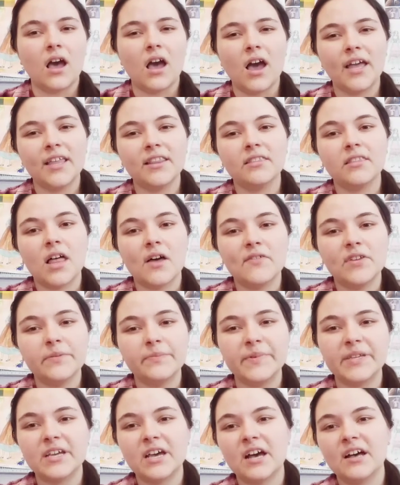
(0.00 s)
I love
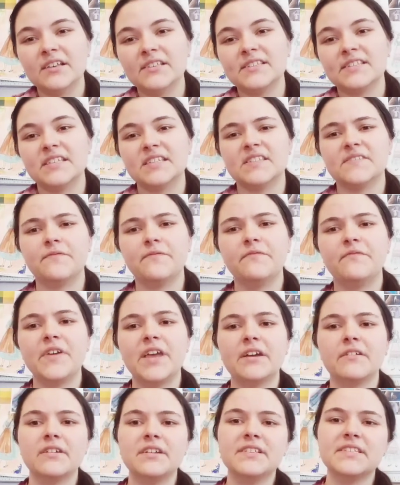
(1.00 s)
it because it's
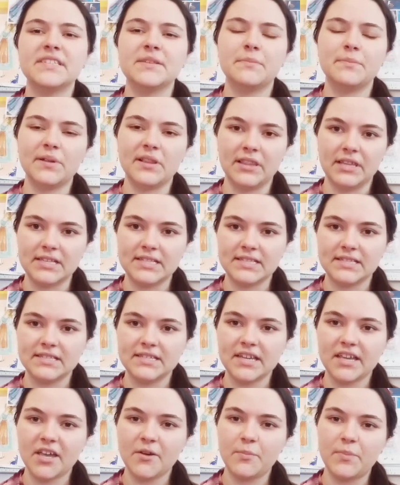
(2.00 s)
very
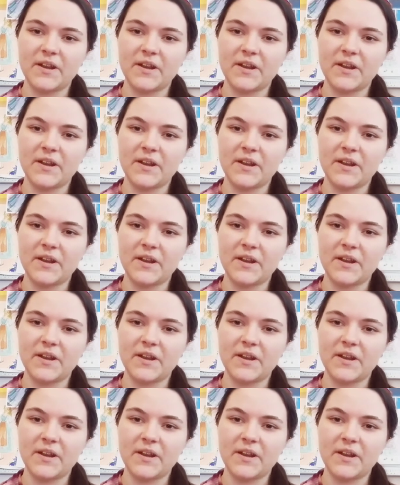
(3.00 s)
simplistic,